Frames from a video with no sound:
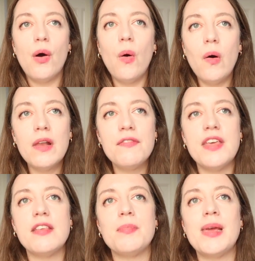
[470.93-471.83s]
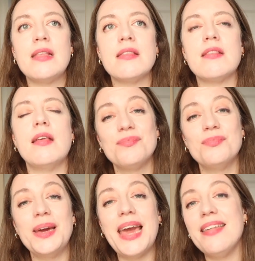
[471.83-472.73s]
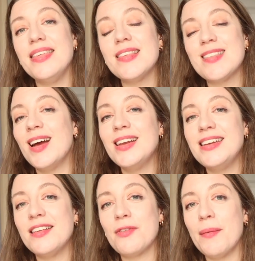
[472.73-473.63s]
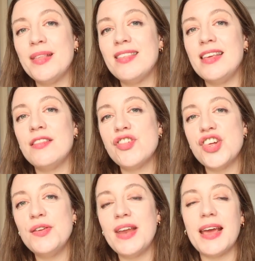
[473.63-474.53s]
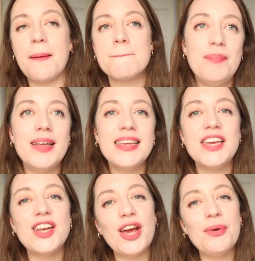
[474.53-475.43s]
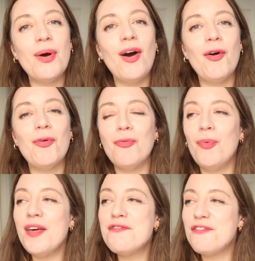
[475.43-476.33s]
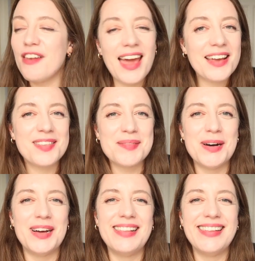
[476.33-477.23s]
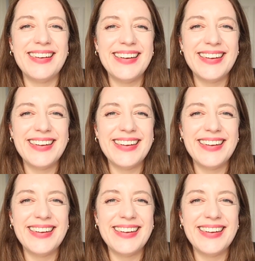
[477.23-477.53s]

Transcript: All of this means we get these tiny discrepancies in tuning. But you know what? We're flexible.